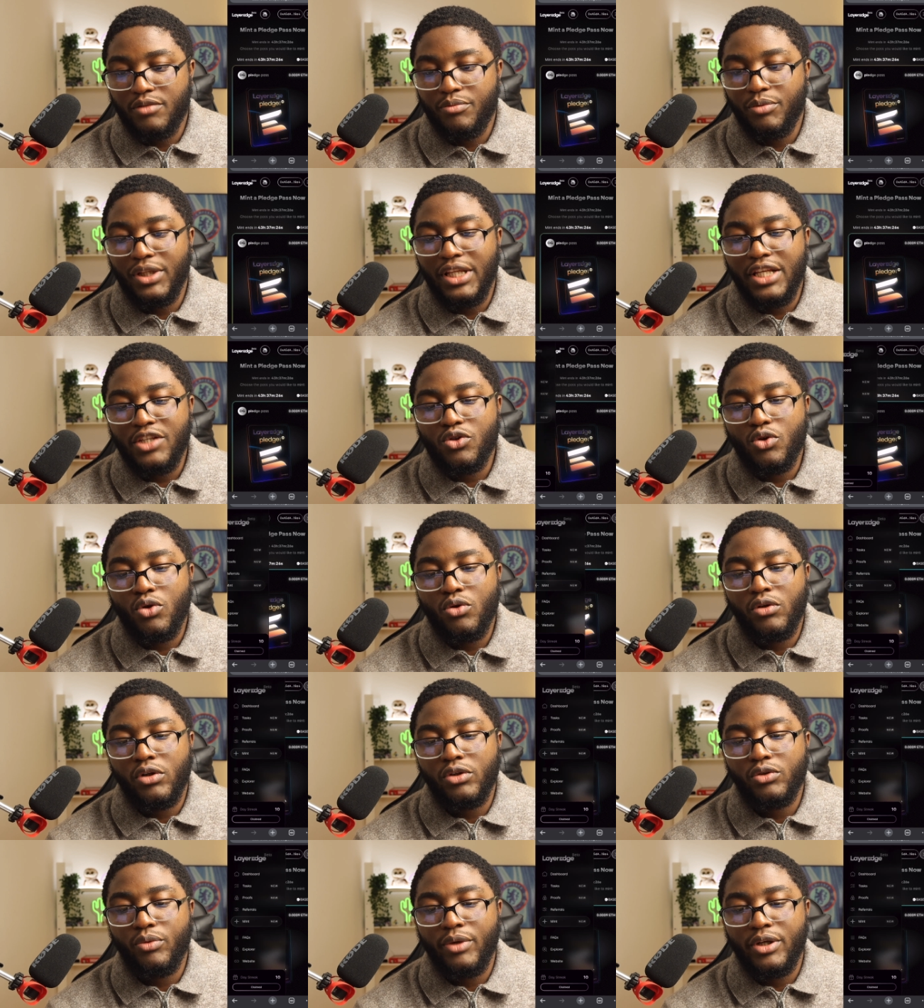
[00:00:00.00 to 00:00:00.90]
But let's
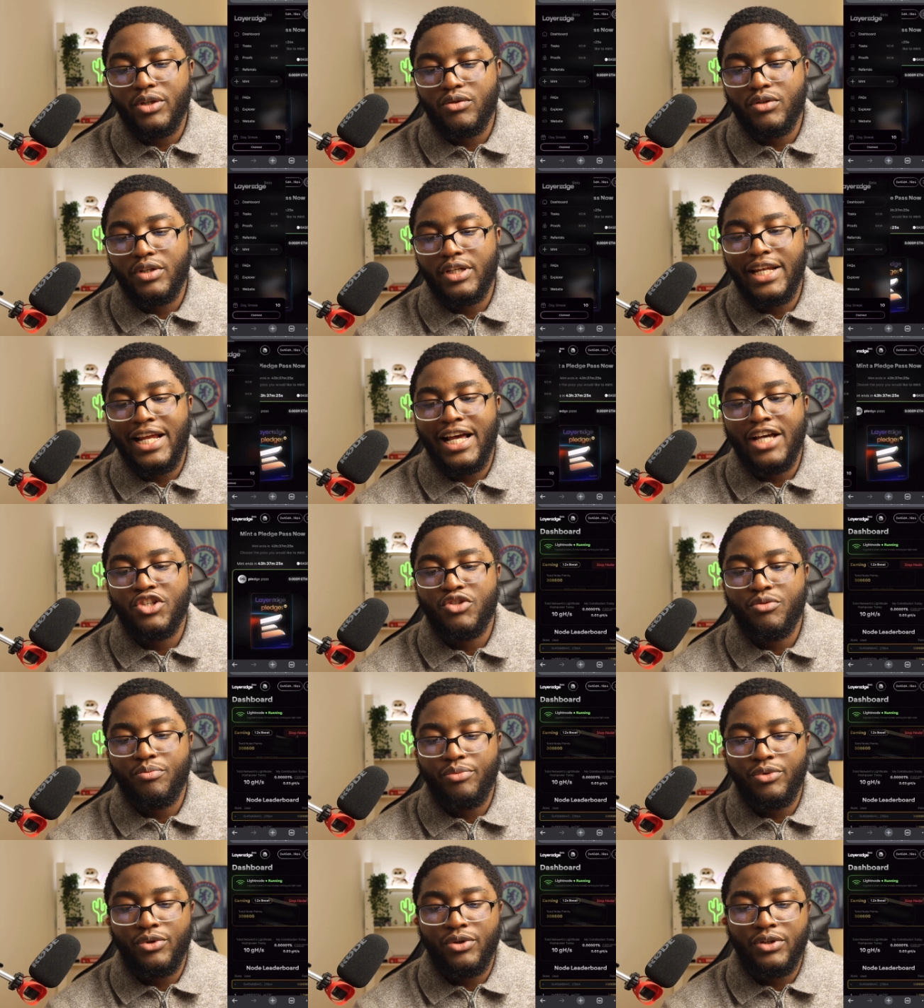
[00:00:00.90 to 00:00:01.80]
go all the way to
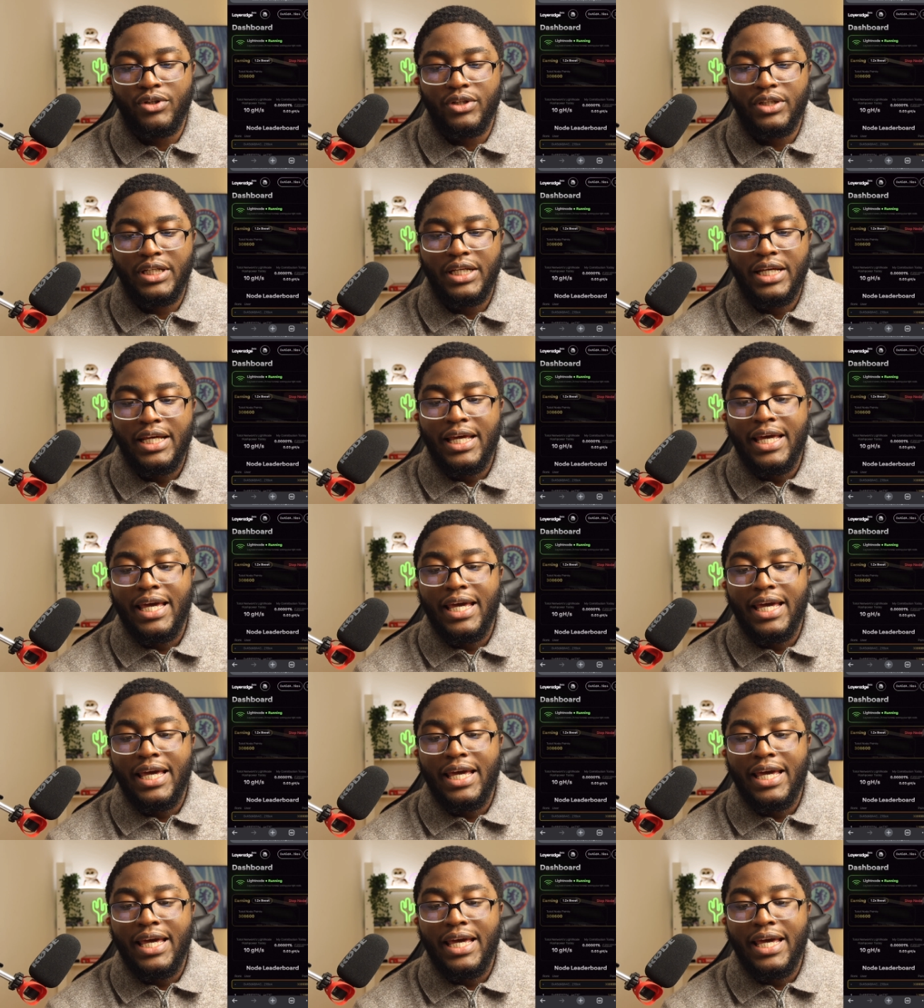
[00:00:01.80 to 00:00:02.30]
dashboard,